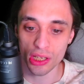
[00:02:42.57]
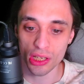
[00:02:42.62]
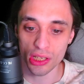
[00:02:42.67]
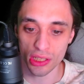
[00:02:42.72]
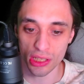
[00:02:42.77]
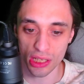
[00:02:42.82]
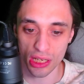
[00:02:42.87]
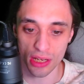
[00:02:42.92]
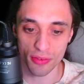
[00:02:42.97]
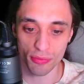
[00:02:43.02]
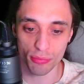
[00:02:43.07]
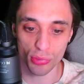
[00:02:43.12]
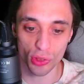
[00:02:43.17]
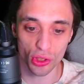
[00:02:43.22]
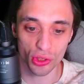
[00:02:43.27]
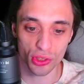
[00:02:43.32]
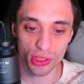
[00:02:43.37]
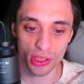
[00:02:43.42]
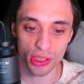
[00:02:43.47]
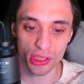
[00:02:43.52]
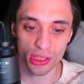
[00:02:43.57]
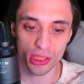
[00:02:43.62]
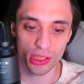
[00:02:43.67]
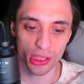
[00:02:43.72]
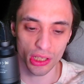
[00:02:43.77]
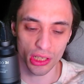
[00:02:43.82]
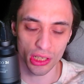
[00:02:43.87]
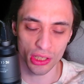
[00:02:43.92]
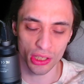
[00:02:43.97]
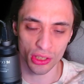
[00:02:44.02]
They have built-in
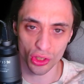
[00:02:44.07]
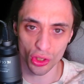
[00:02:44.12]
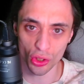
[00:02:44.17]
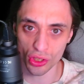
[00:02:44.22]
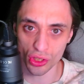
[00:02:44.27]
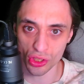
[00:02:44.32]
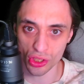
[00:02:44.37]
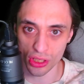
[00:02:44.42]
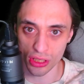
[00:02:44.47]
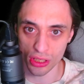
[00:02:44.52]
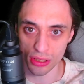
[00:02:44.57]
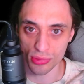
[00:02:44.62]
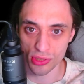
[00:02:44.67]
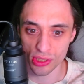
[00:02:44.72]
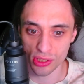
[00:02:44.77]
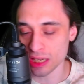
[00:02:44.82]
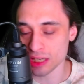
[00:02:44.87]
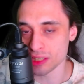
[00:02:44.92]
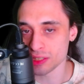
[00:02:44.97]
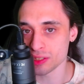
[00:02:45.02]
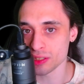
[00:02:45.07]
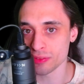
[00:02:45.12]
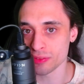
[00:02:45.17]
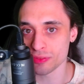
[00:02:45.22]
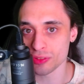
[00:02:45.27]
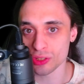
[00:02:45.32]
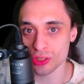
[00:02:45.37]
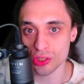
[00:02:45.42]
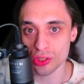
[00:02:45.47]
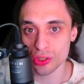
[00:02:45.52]
encoder chips, and if
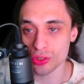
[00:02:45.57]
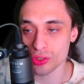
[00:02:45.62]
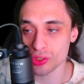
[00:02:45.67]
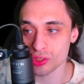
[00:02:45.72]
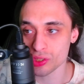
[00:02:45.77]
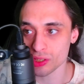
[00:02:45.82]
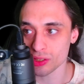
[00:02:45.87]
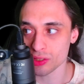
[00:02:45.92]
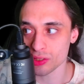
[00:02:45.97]
you use